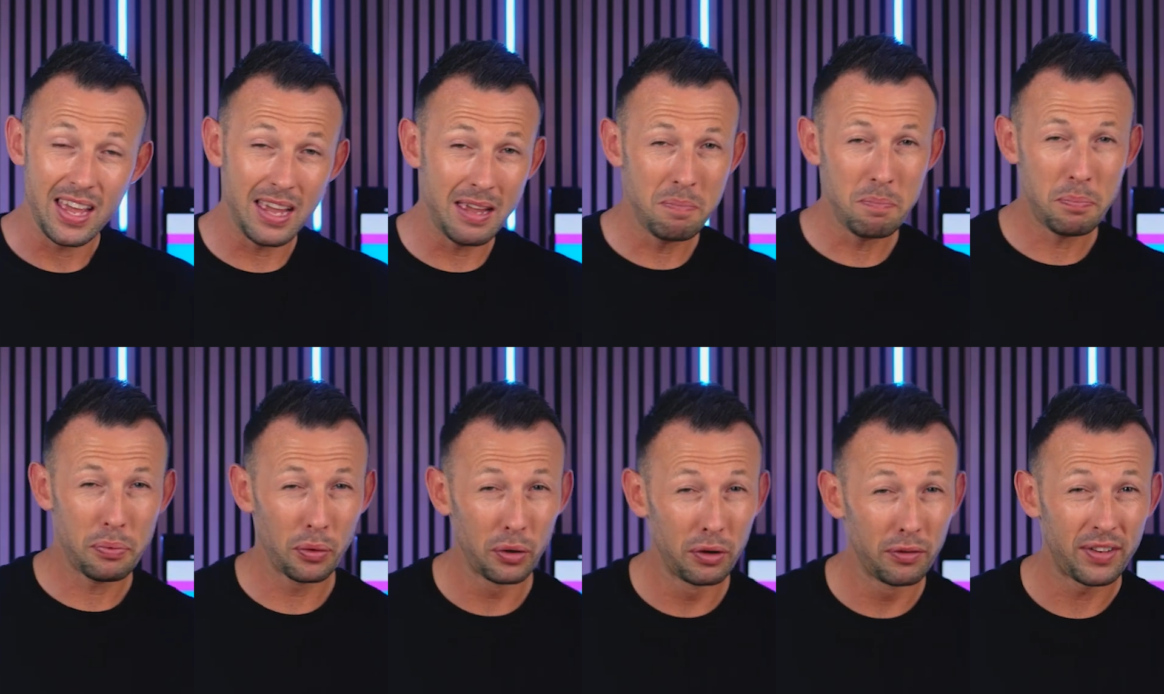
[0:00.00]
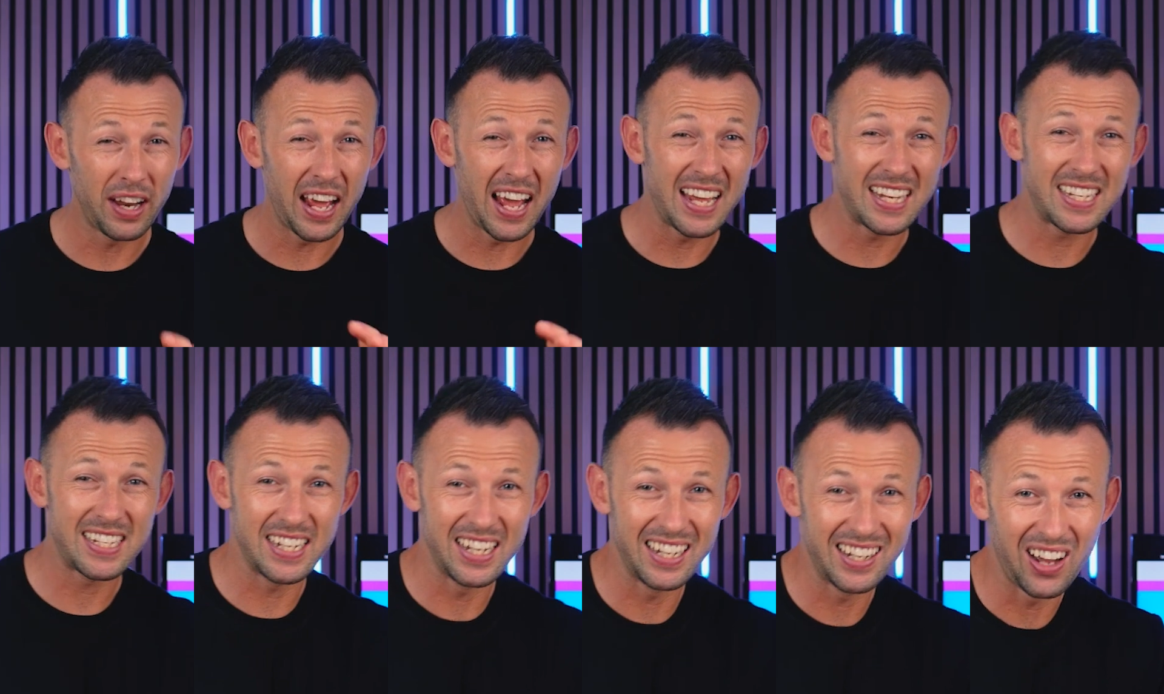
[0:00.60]
improved
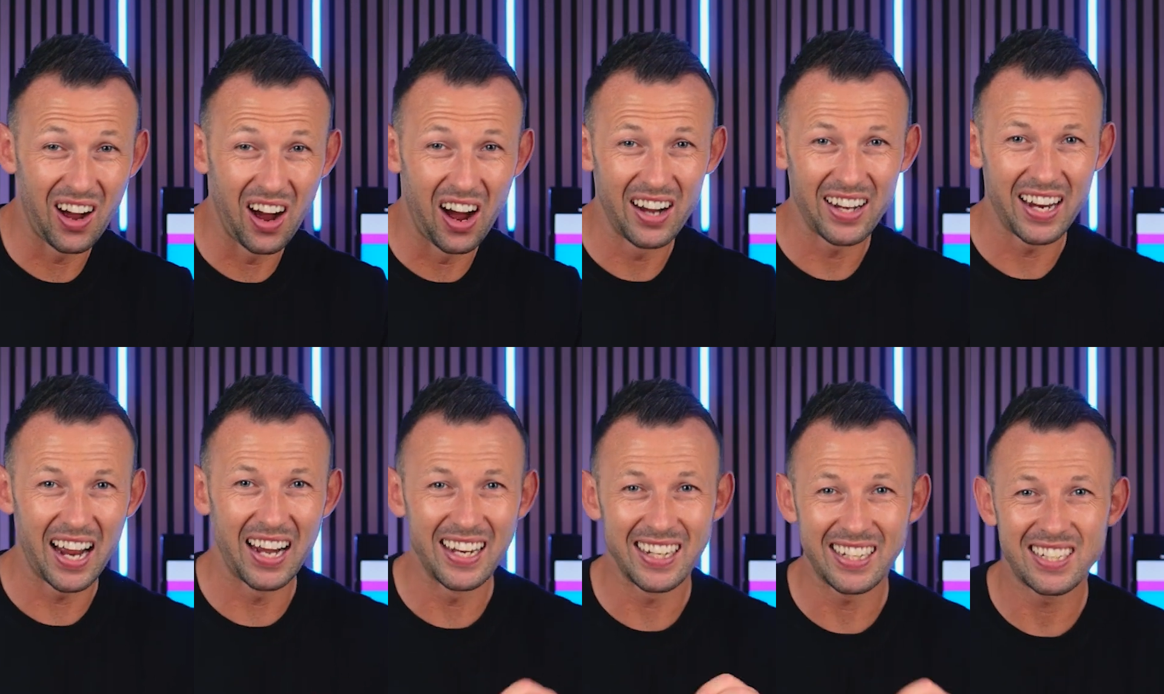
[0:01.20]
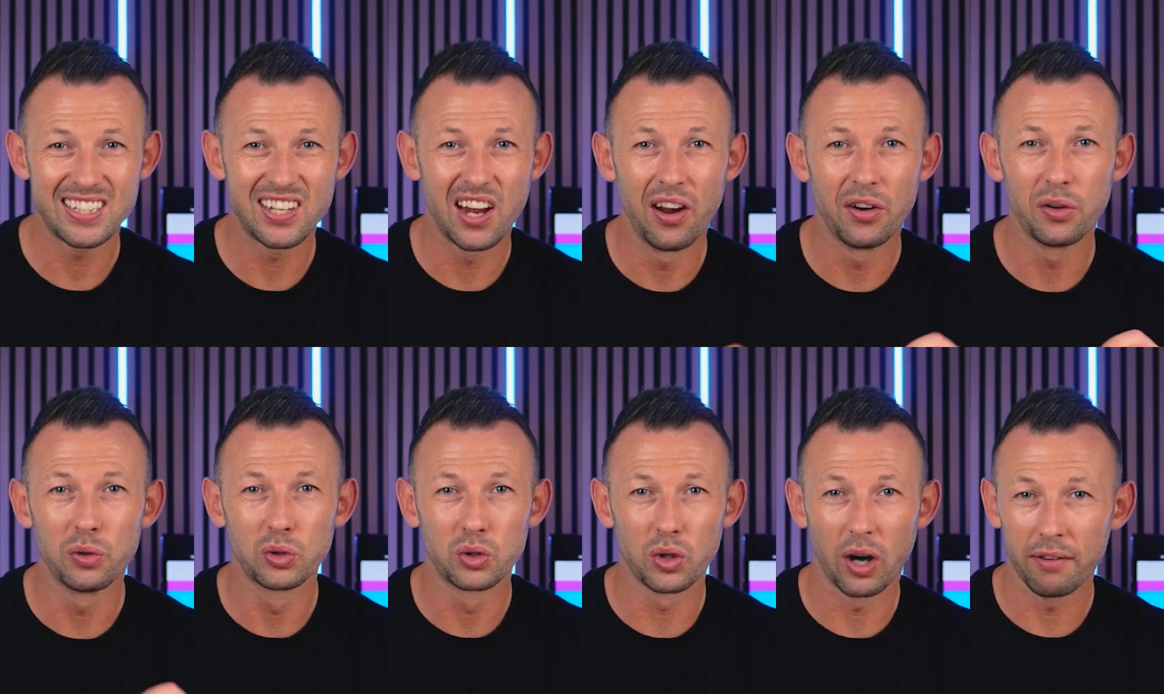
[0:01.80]
SD card and
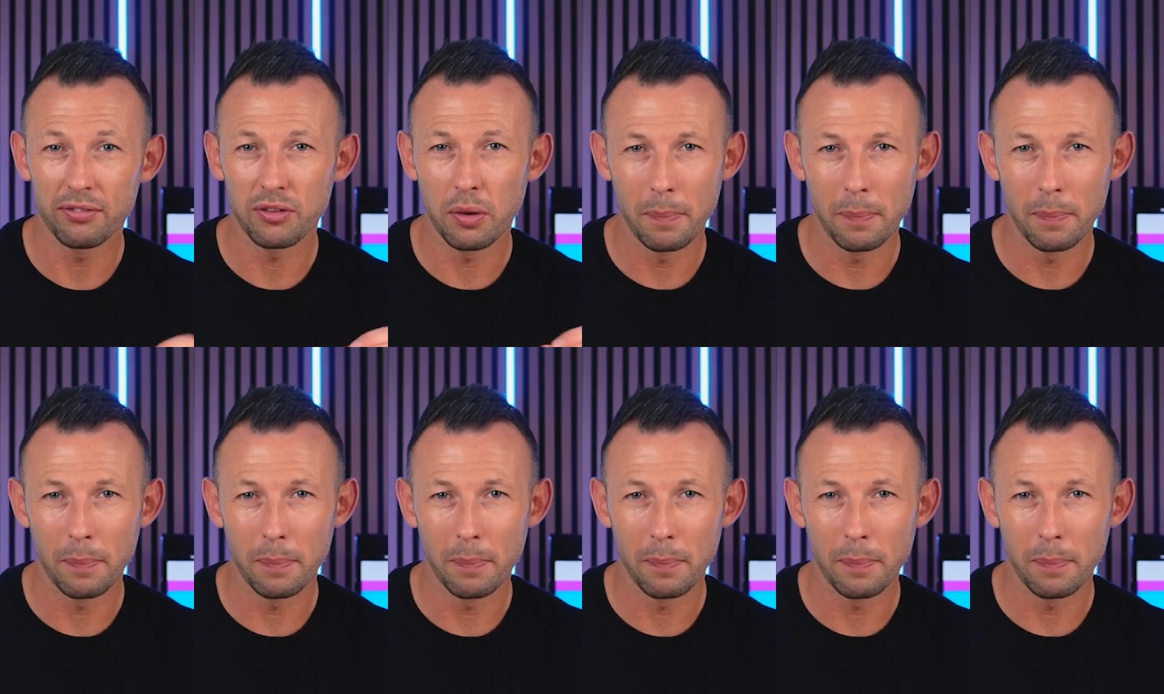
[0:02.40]
external drive